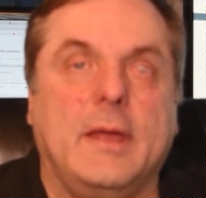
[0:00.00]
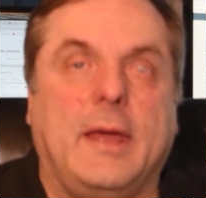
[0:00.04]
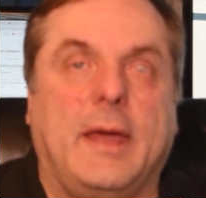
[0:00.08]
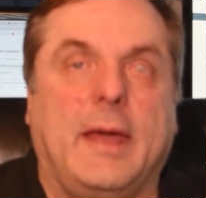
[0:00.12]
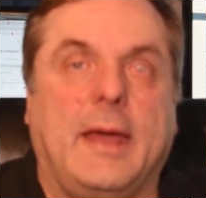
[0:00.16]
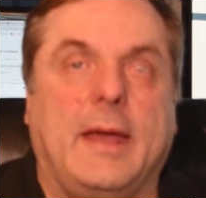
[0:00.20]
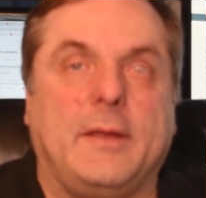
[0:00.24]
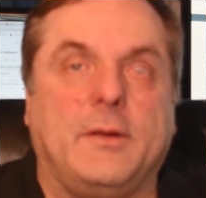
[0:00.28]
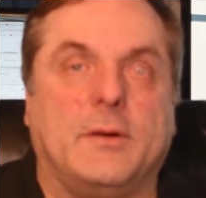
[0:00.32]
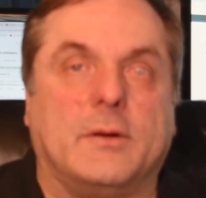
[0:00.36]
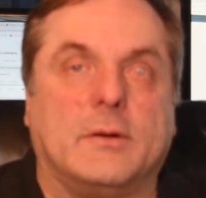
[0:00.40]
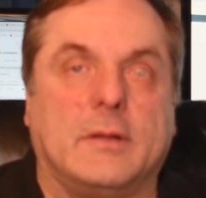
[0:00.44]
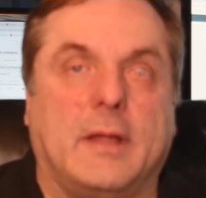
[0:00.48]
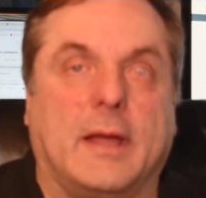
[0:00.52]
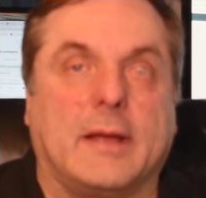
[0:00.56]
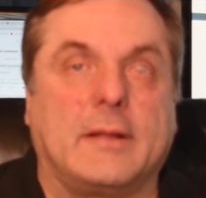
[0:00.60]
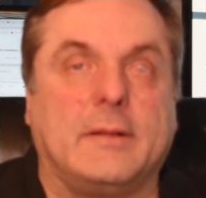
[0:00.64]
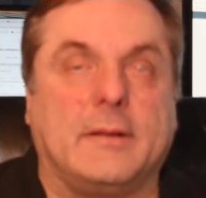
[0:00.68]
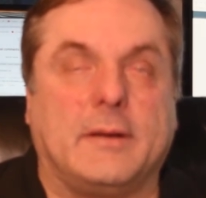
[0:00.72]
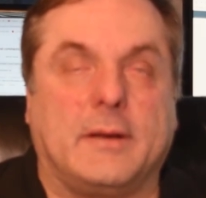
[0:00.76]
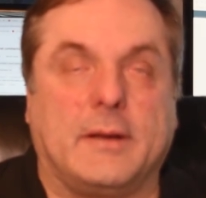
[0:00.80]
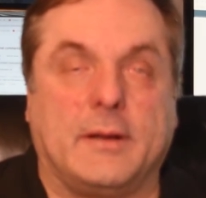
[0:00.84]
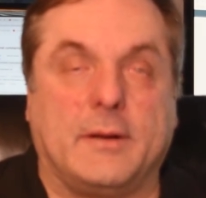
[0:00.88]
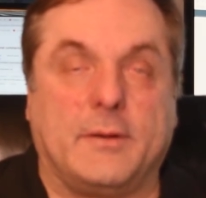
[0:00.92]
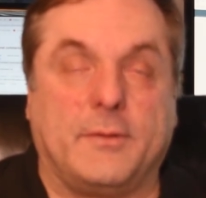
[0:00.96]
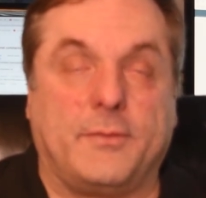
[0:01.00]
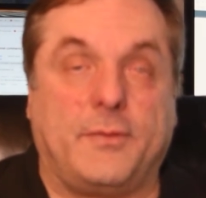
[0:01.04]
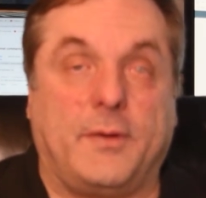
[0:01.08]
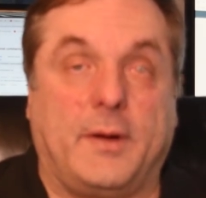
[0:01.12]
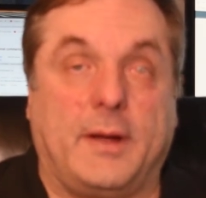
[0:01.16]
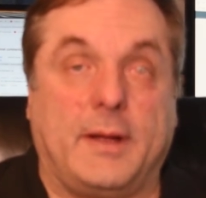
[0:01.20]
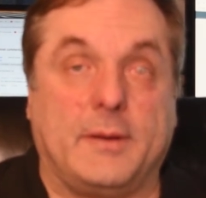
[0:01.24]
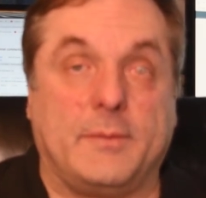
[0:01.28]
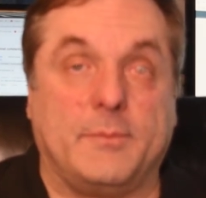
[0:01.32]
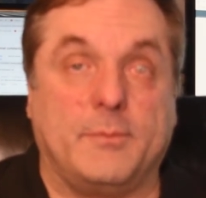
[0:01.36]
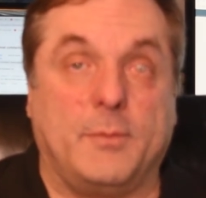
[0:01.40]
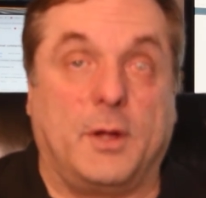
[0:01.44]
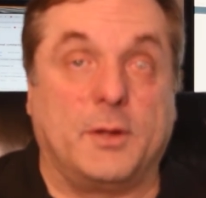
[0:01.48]
and you're likely to
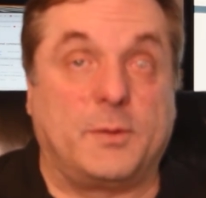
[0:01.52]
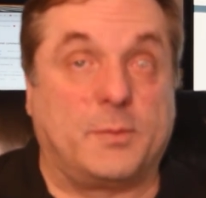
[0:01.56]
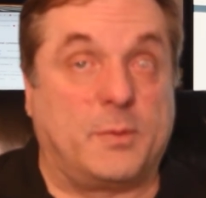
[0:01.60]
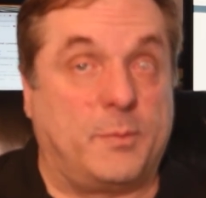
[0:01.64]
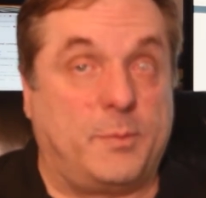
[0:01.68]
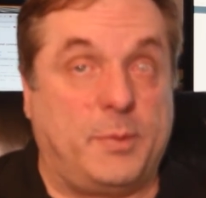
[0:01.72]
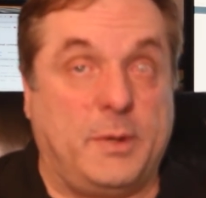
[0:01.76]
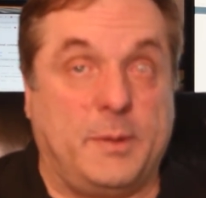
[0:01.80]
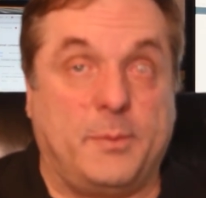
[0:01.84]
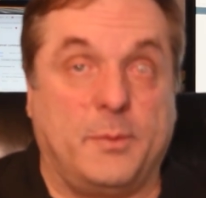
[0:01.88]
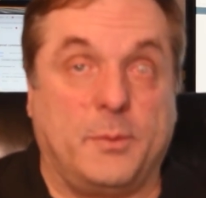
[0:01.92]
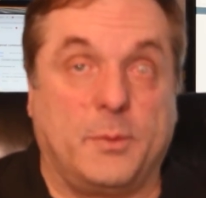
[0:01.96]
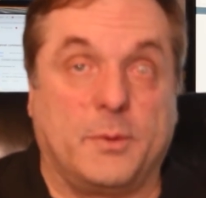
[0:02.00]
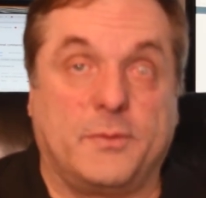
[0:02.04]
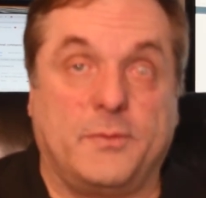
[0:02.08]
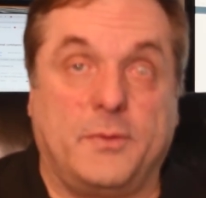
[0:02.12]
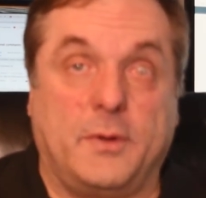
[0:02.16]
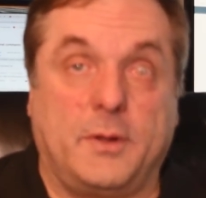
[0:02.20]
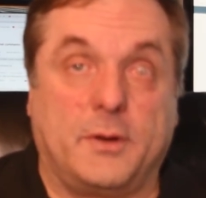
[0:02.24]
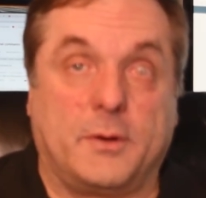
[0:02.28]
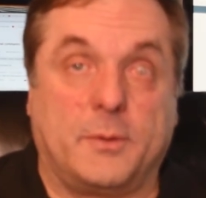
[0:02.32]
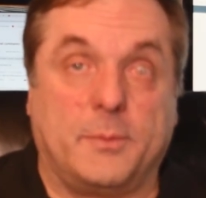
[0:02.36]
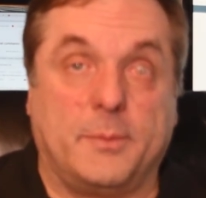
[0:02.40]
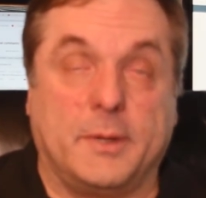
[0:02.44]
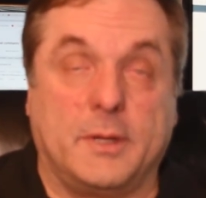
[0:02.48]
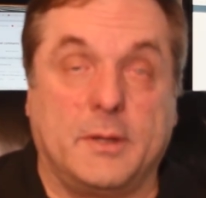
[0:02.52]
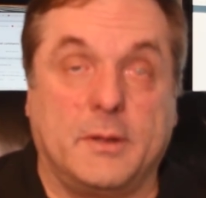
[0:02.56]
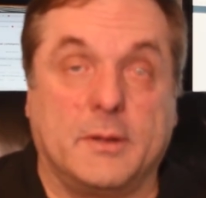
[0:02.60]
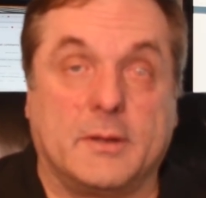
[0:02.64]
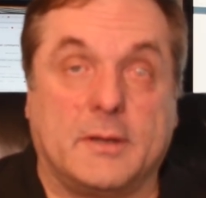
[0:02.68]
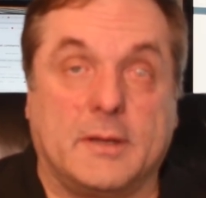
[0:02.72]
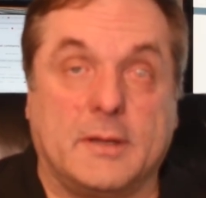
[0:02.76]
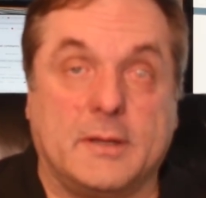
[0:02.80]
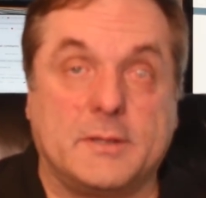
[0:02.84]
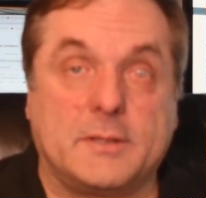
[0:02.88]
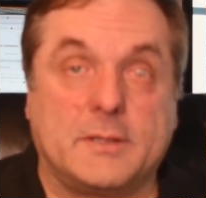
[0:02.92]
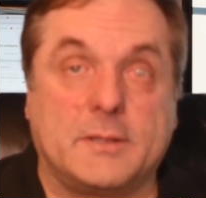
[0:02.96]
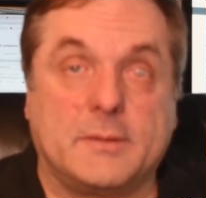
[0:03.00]
find multiple people with
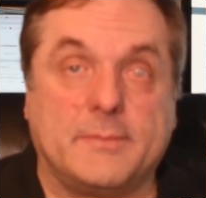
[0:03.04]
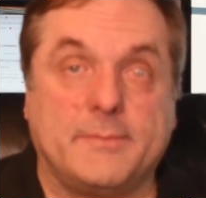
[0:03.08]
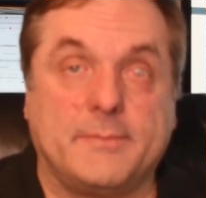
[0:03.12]
vulnerabilities.